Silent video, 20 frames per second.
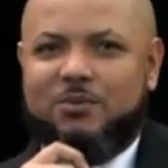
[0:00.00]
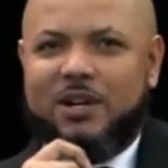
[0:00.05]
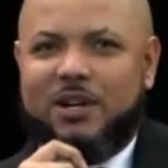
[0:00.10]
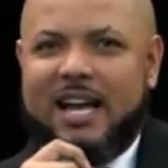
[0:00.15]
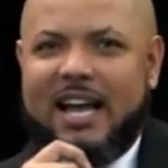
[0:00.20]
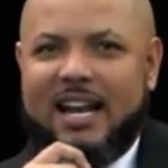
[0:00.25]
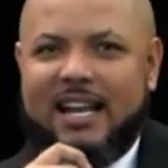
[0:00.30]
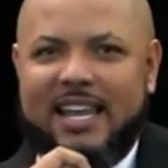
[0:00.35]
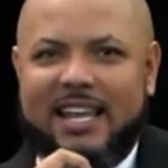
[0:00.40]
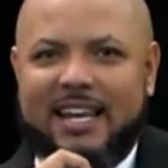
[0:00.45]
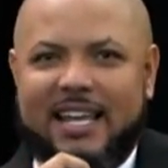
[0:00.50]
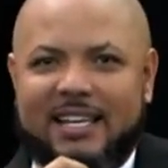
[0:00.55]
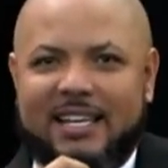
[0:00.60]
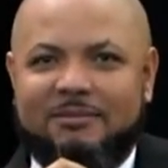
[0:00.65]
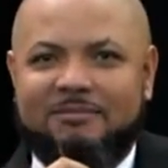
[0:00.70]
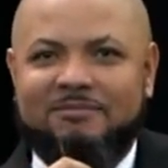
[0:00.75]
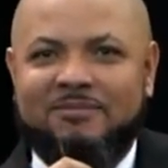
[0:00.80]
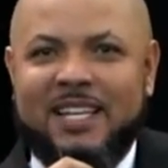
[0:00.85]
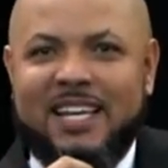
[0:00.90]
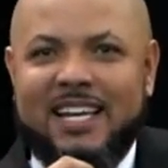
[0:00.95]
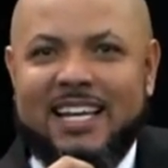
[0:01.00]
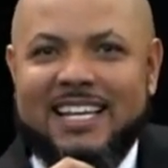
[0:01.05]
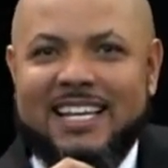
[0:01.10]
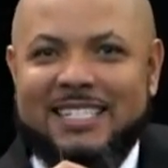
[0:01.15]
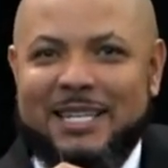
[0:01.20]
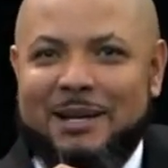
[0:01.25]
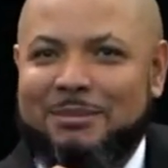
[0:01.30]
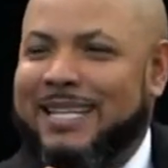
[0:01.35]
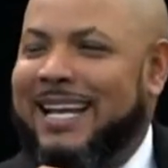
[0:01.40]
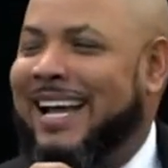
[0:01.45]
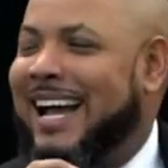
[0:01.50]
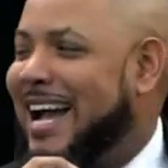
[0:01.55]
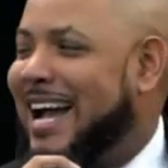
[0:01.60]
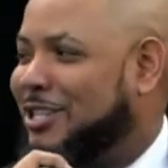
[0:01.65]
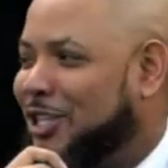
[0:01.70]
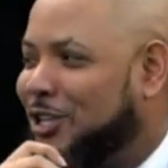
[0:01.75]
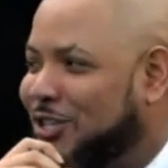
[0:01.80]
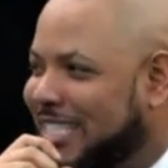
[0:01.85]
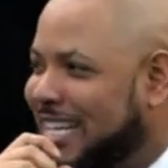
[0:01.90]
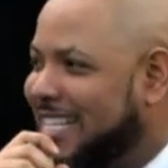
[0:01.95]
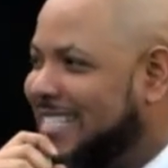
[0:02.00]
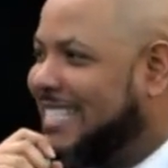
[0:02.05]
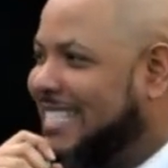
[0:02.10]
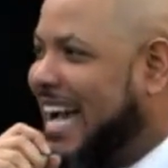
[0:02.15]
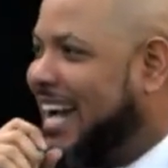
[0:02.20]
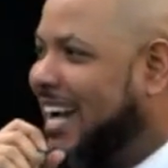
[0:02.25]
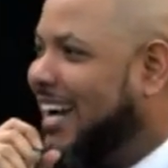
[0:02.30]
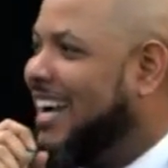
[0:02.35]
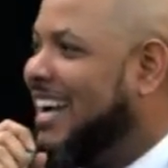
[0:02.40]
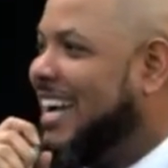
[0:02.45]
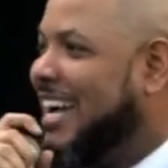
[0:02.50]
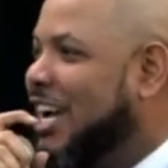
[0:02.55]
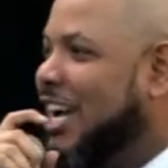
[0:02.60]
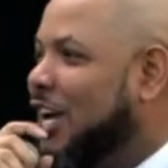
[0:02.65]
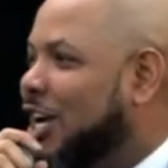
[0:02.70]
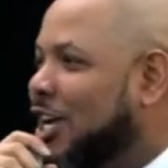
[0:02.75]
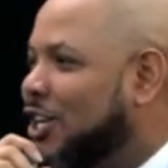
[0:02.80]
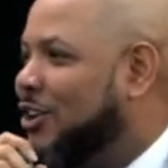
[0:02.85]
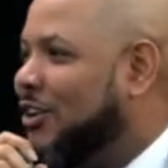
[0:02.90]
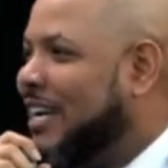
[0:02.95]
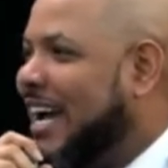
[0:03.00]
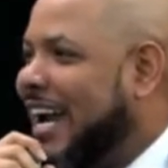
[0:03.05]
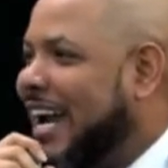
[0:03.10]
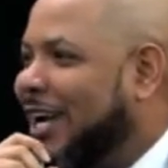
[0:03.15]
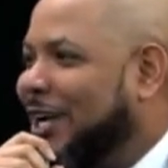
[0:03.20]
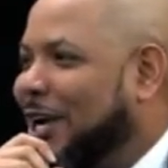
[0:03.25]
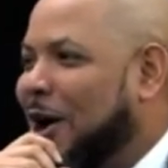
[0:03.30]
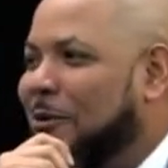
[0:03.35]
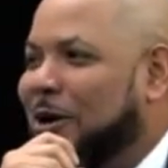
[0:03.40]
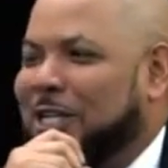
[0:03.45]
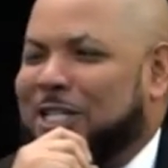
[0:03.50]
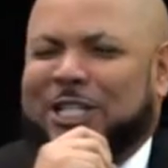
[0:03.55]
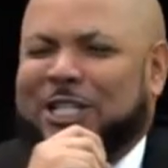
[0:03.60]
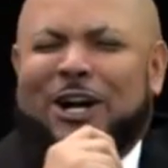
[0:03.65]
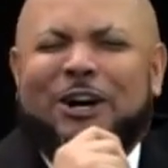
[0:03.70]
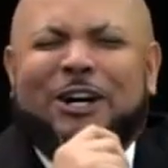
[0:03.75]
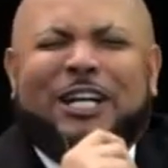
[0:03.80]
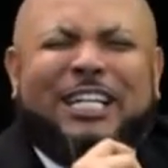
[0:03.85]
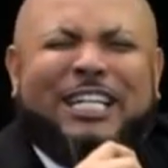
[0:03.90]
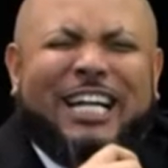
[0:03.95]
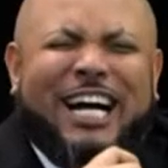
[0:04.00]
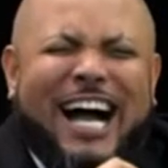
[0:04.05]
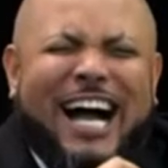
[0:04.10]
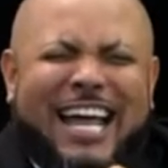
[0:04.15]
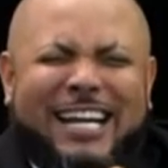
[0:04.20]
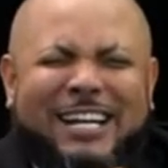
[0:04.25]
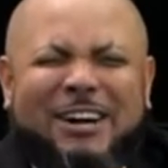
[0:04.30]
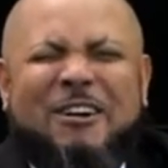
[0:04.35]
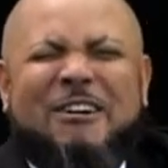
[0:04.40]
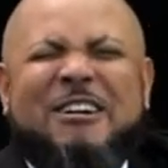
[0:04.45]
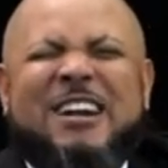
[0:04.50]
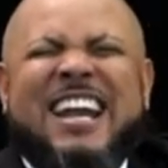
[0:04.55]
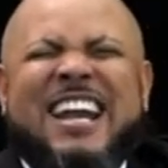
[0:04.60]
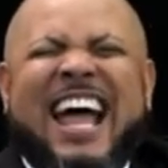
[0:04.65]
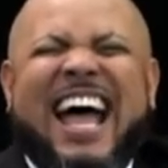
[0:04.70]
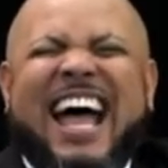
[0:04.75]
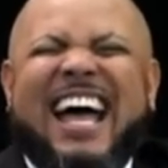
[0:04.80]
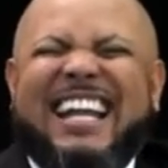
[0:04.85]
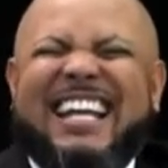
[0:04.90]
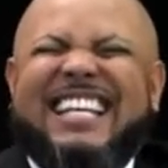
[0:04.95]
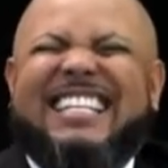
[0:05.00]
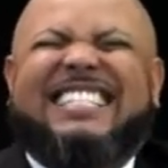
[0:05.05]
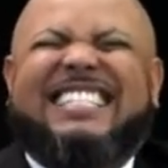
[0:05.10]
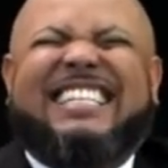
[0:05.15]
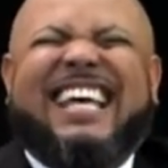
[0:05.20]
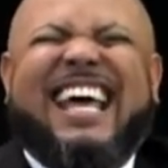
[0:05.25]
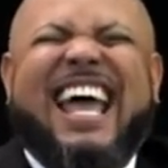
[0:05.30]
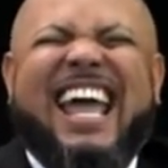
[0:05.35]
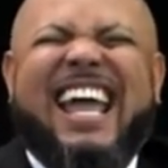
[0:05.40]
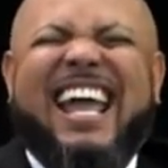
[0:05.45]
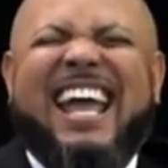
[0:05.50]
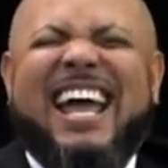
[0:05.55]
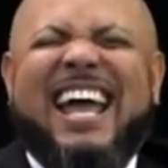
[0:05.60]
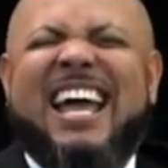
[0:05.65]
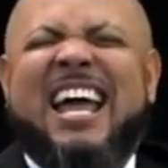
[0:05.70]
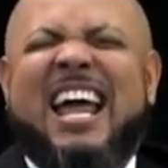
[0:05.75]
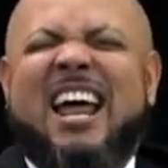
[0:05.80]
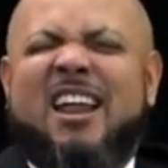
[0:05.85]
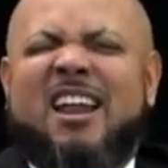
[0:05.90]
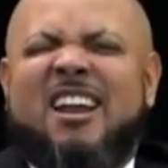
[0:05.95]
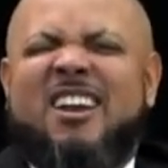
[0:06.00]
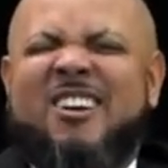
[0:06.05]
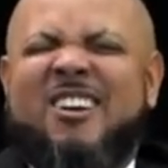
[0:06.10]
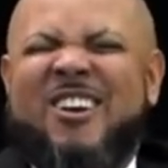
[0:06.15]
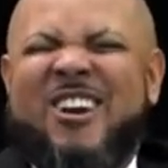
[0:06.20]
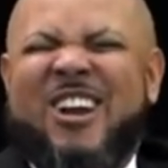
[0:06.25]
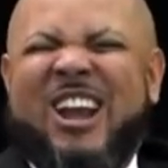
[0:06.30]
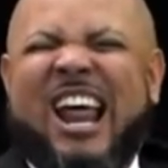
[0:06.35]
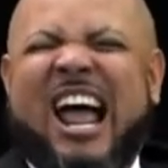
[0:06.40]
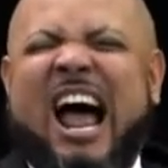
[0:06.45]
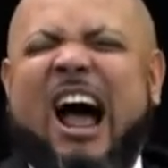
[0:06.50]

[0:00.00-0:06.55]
We're not eating. Sometimes you just gotta you got to go with your gut on that and say, no,